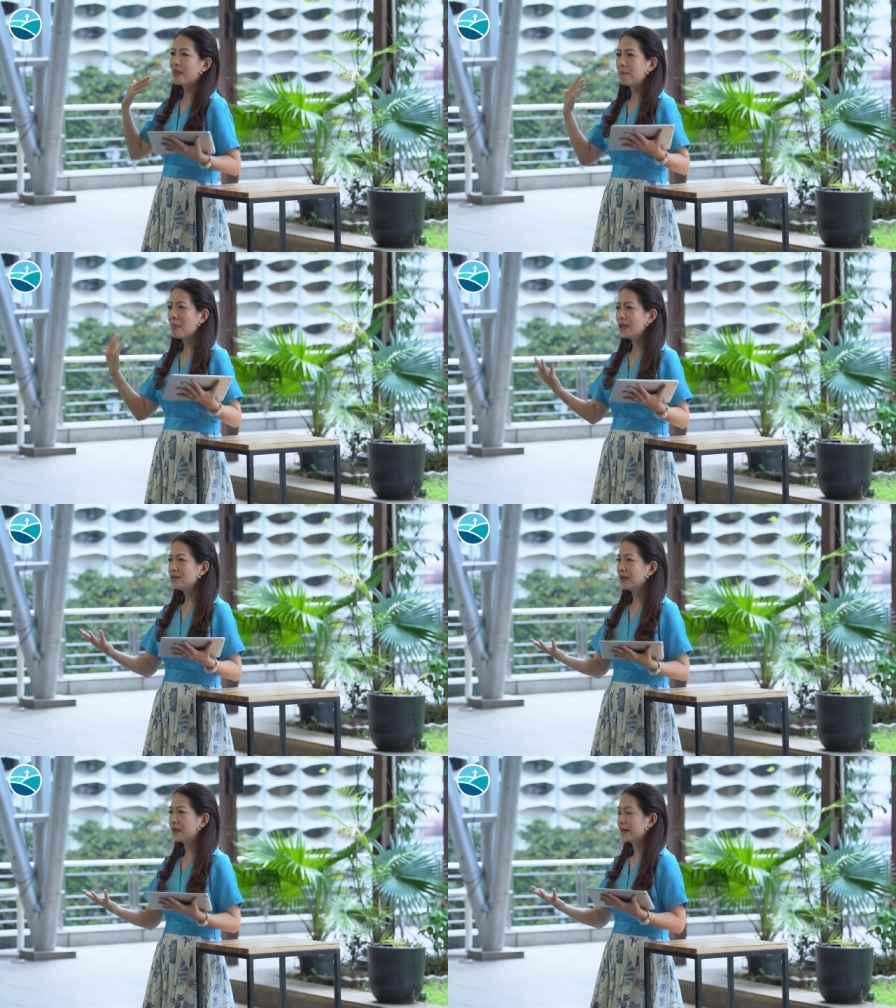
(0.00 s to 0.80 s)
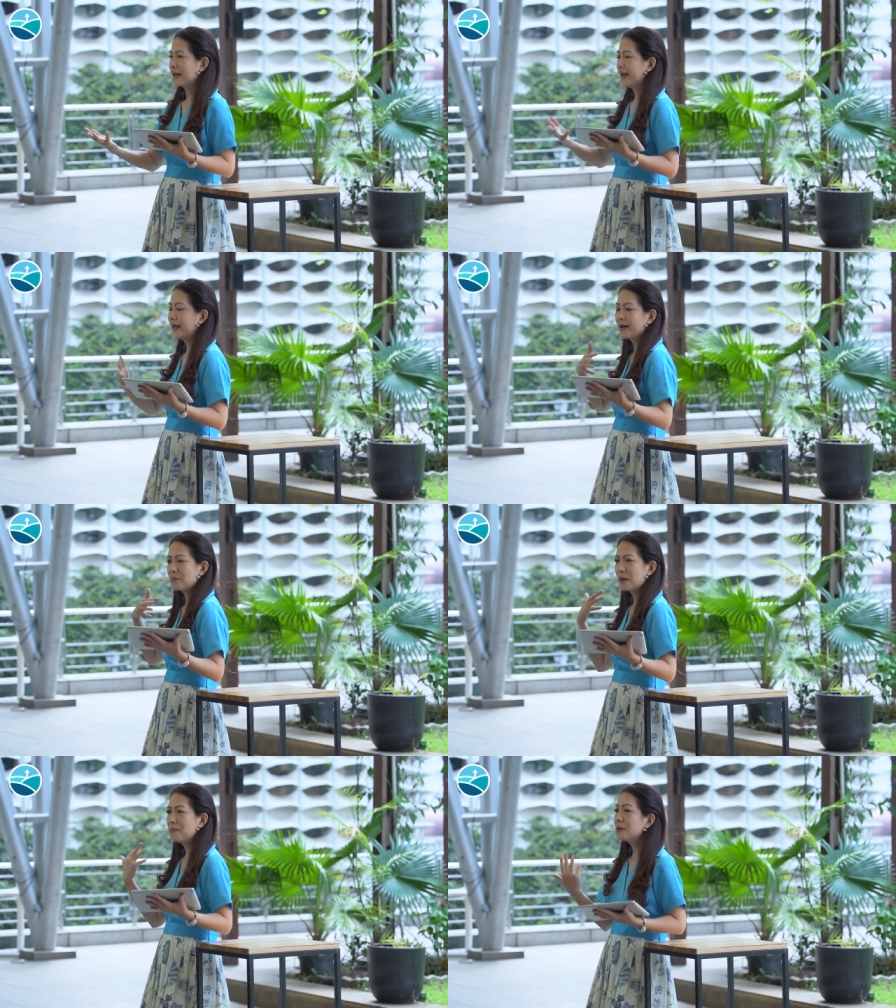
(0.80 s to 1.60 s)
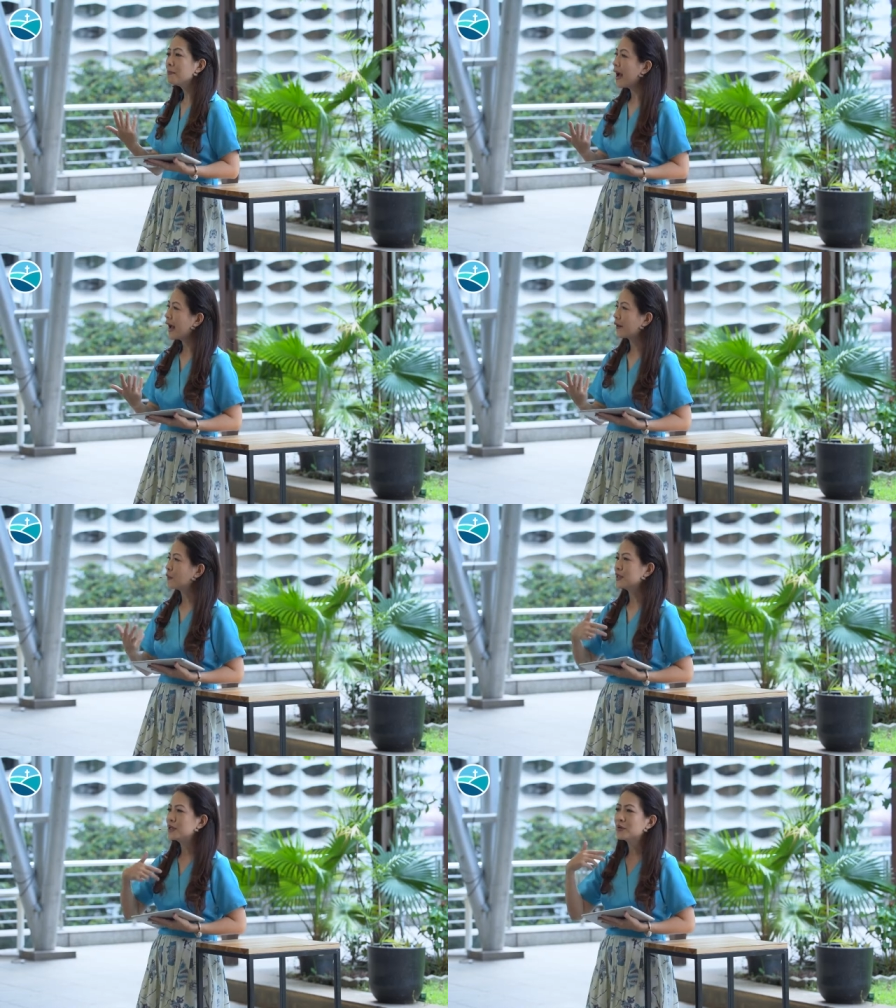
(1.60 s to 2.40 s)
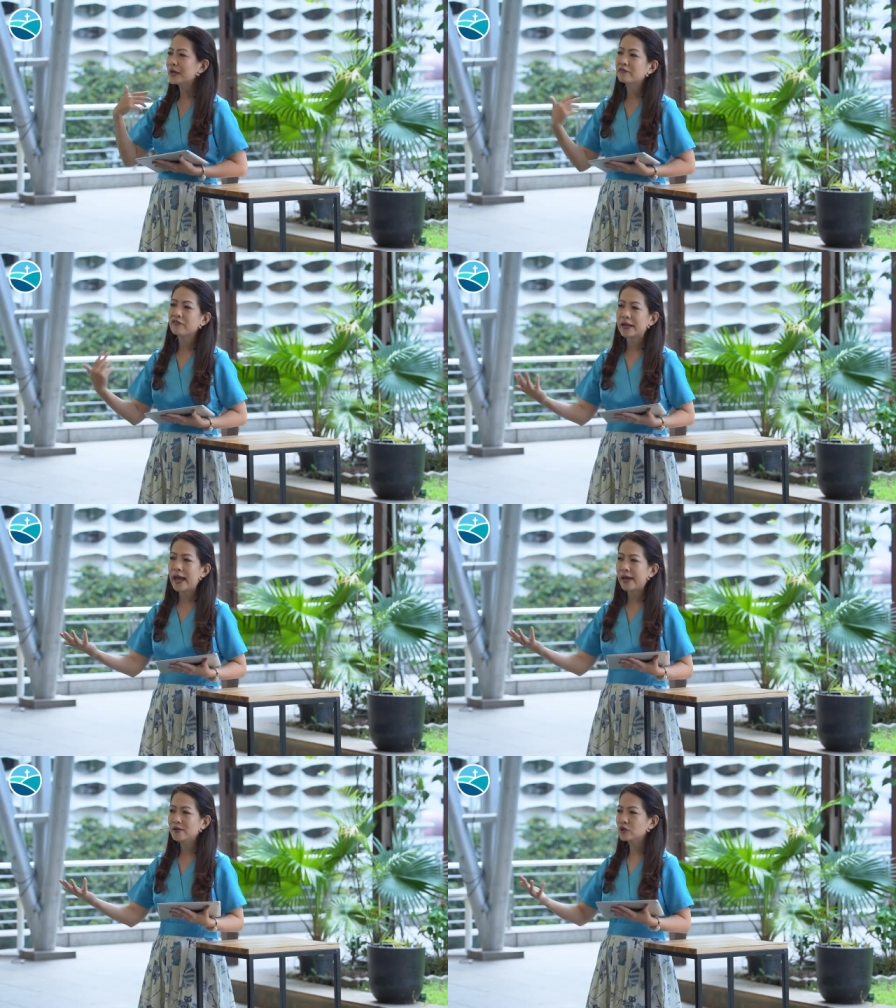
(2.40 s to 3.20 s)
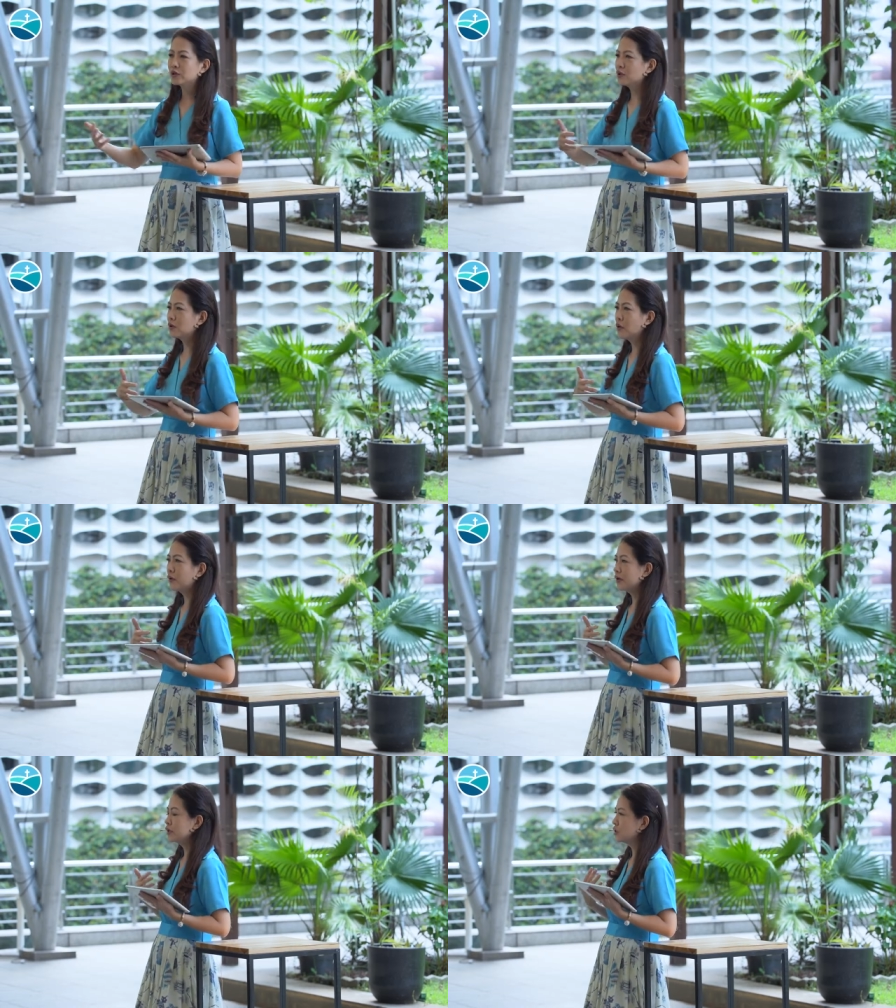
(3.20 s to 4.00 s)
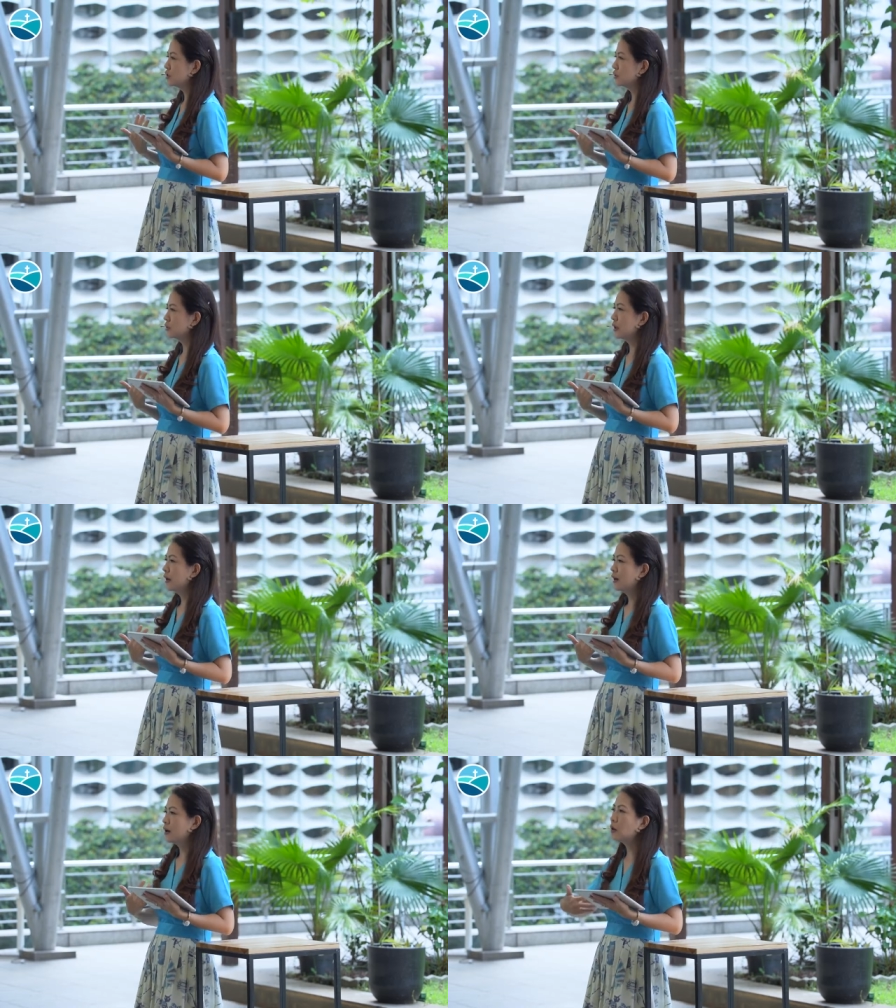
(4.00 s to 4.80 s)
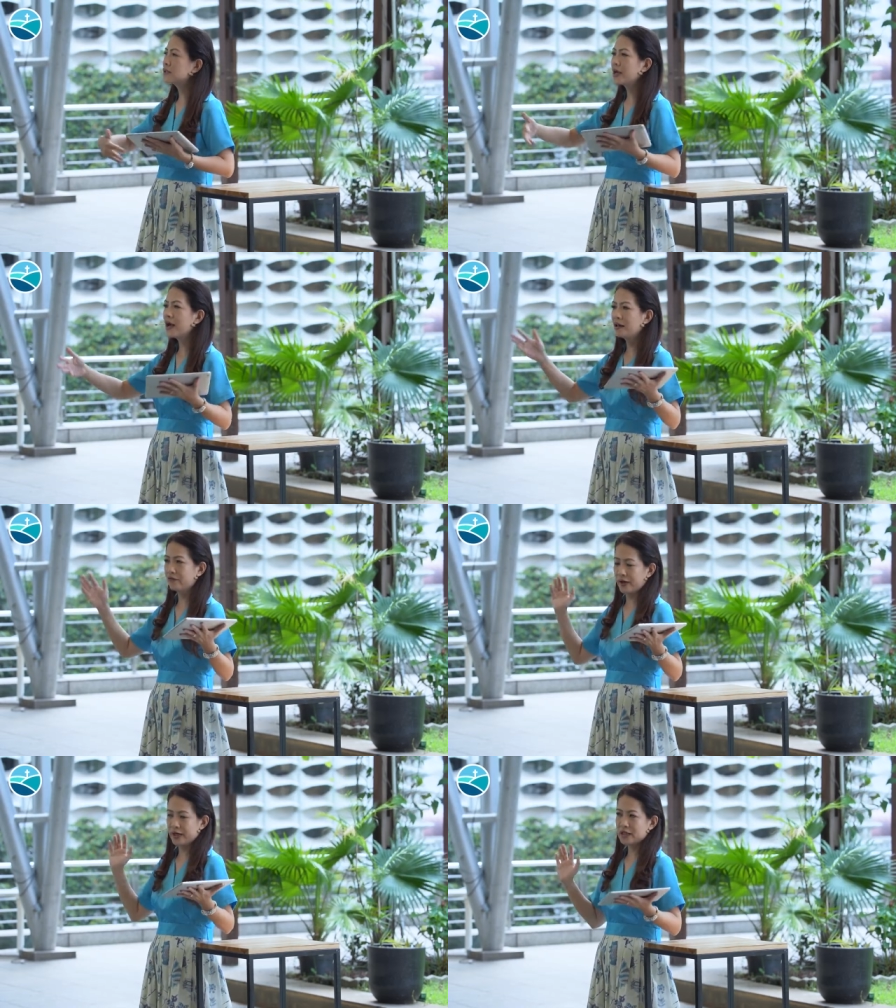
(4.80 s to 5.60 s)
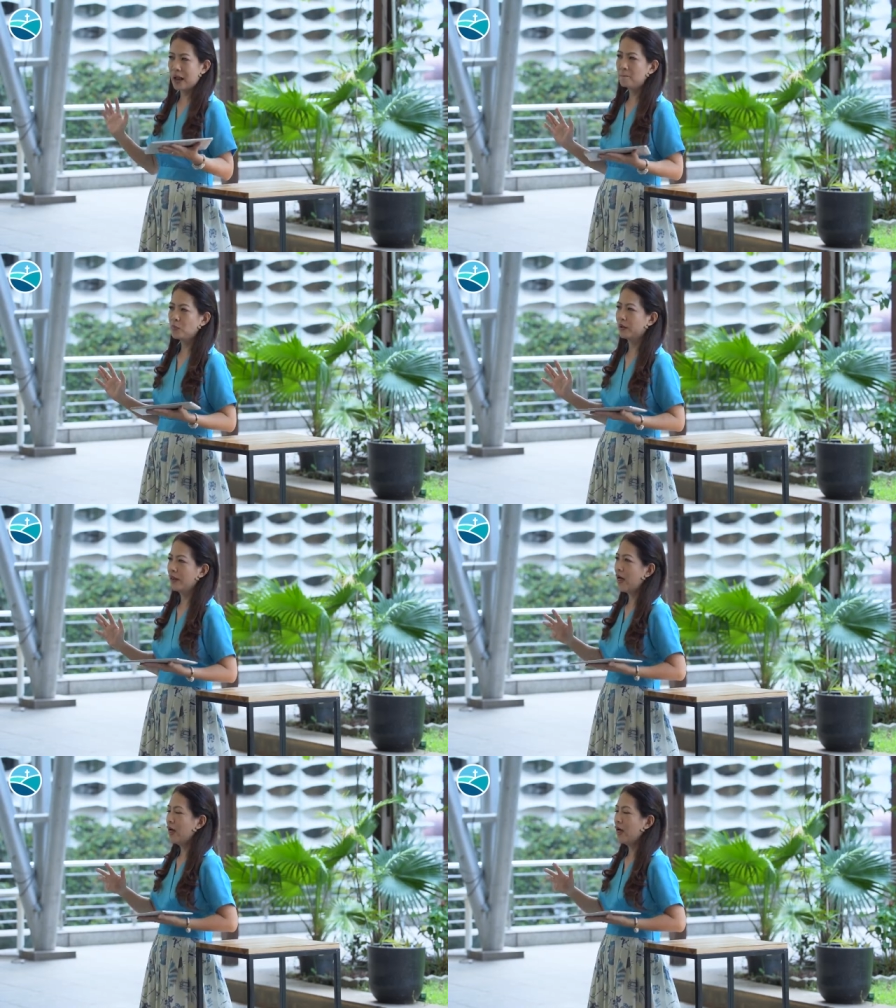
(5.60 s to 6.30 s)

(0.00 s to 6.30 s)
Imagine and remember back when you are in vacation, you go into a hotel, for example,